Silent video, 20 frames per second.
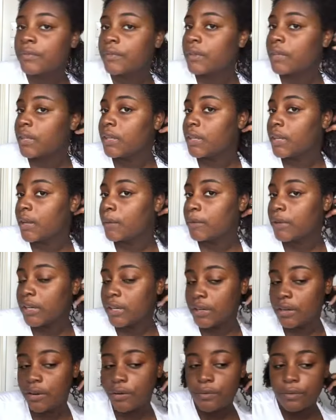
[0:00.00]
And then I'm going
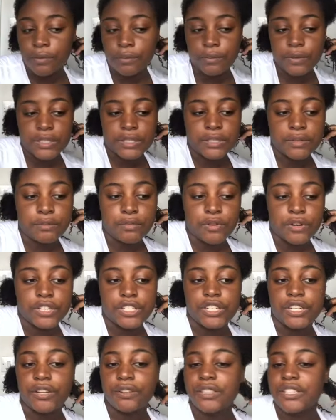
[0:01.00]
to go in with some more
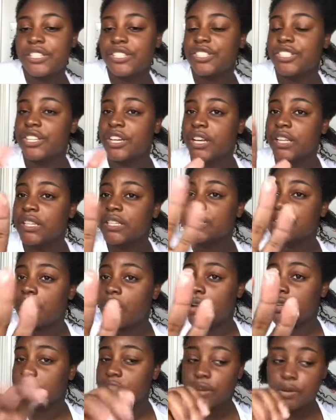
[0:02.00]
gel. This gel is
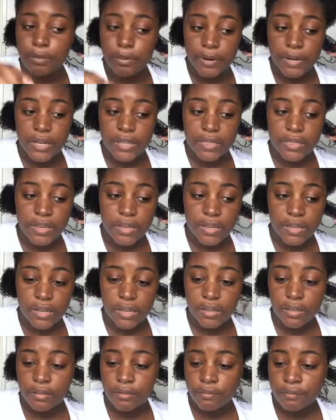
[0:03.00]
also pretty
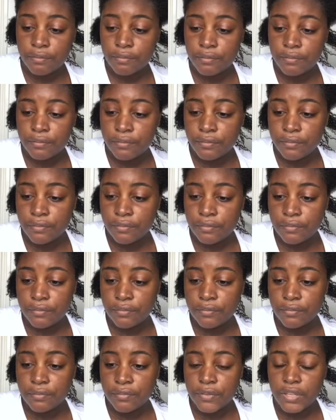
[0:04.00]
thick.
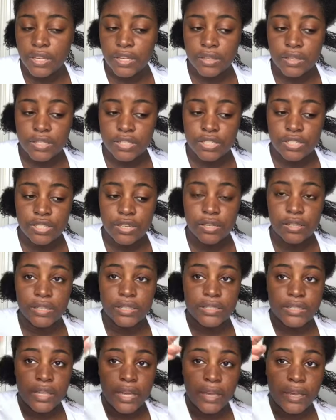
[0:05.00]
Yeah, this gel
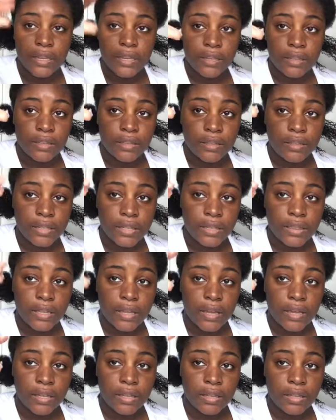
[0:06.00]
is like, look at
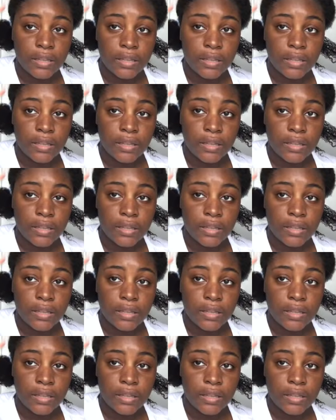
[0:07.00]
that.